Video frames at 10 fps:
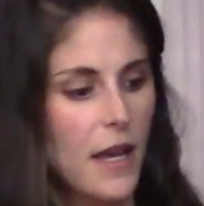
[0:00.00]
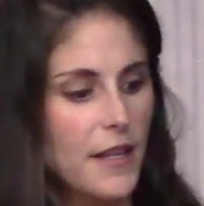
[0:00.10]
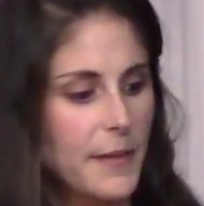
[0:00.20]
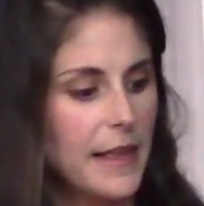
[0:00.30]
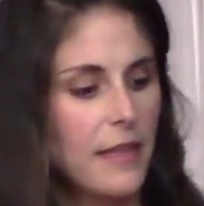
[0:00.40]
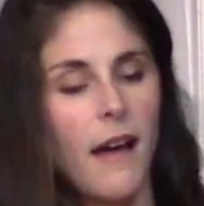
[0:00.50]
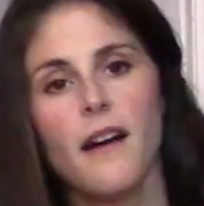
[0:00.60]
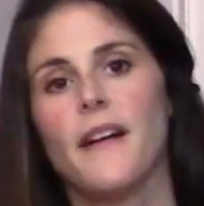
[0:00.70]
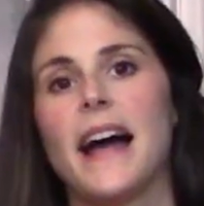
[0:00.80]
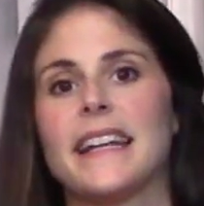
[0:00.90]
So I
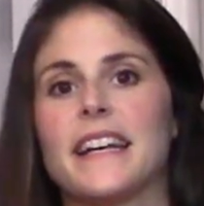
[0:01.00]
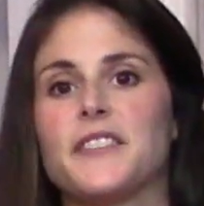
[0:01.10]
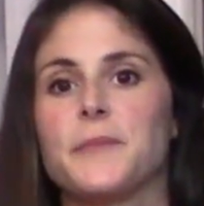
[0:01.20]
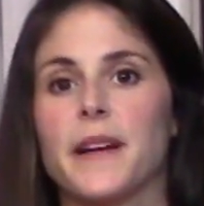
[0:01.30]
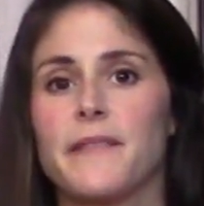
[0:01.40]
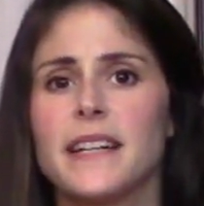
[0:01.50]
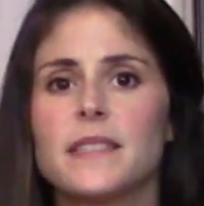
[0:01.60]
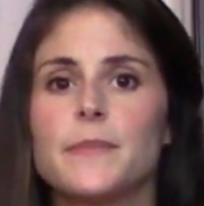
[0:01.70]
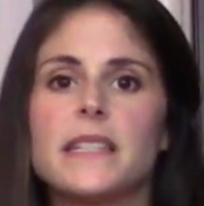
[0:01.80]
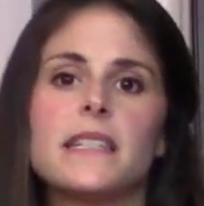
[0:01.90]
love adding it to my
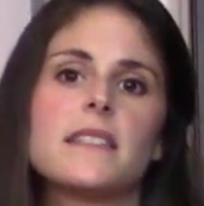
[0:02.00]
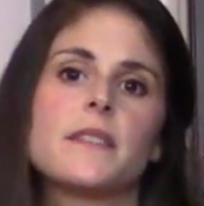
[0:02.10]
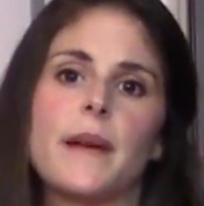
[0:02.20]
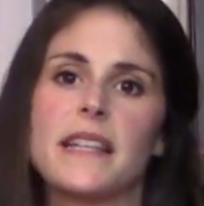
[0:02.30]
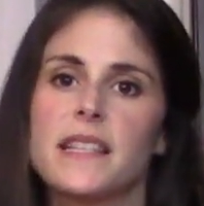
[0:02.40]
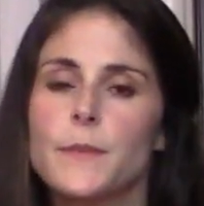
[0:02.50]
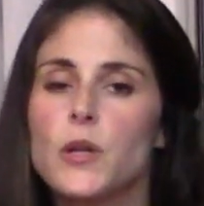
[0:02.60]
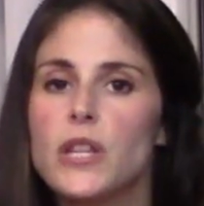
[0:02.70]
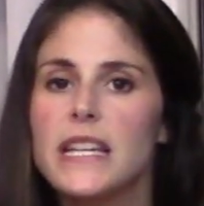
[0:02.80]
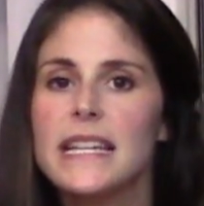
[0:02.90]
recipes, to my
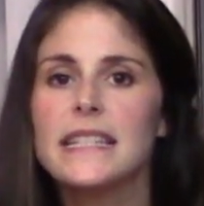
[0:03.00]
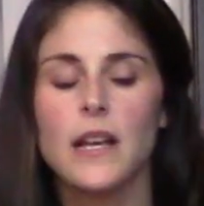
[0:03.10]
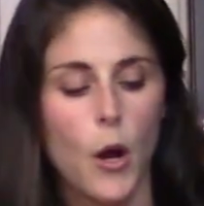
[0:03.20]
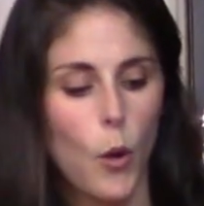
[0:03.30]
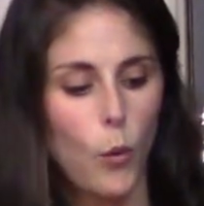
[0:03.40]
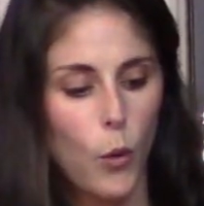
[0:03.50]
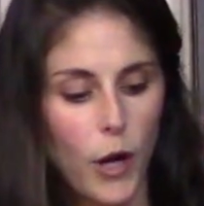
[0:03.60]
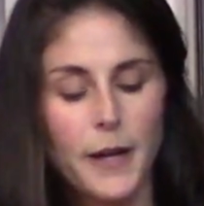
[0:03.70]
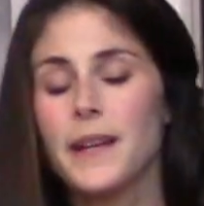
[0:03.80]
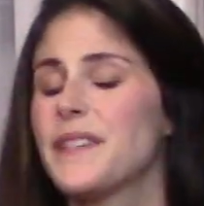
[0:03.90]
smoothies,
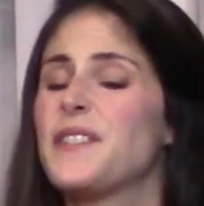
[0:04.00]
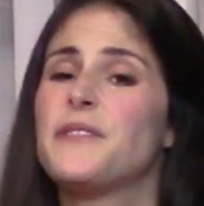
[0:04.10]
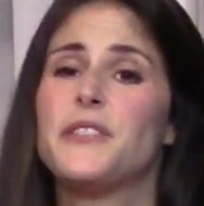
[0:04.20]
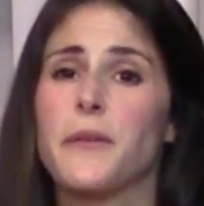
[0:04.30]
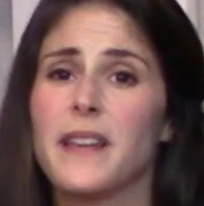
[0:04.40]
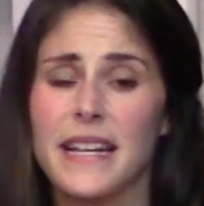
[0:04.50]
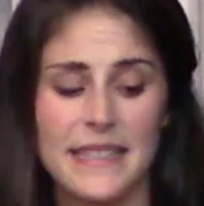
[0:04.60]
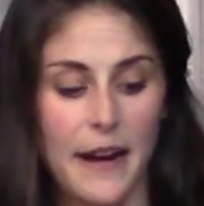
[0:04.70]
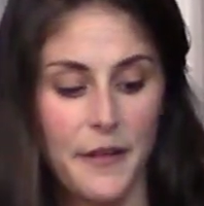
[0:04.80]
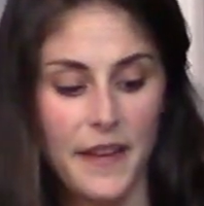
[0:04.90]
or if you don't like
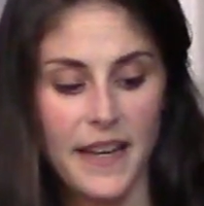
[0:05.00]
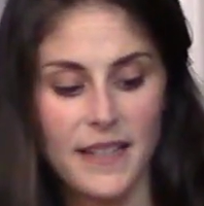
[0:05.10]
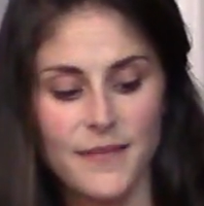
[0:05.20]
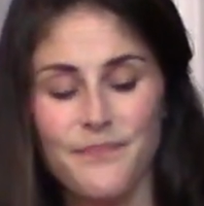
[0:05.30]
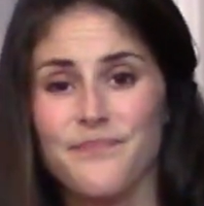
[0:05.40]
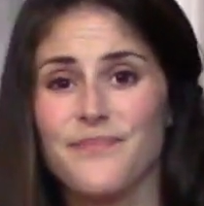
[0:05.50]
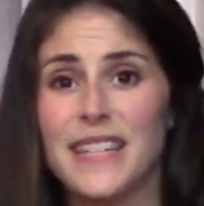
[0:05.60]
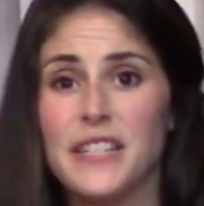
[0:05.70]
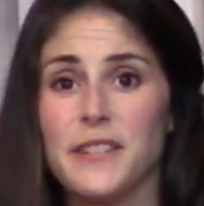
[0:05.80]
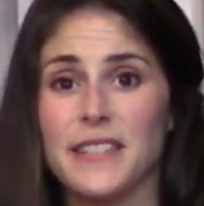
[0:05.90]
sour things,
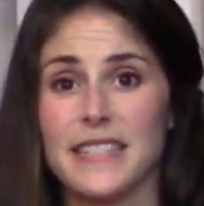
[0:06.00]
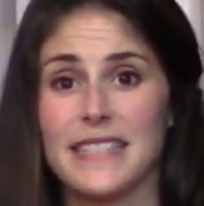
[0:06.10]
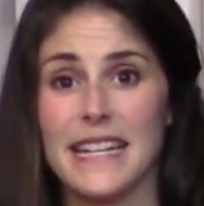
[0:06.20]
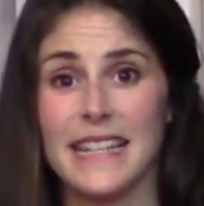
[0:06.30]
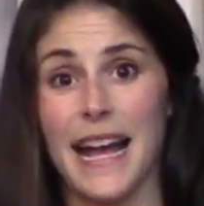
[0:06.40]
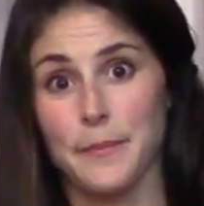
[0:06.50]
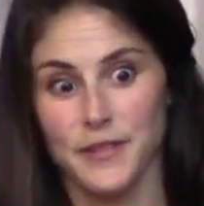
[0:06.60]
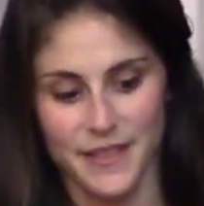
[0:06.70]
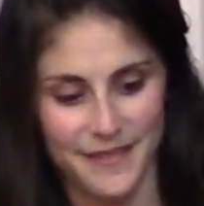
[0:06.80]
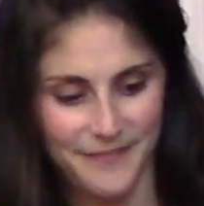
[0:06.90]
you can just take the
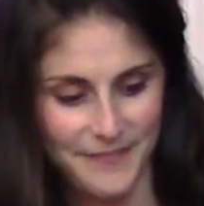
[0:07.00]
capsules.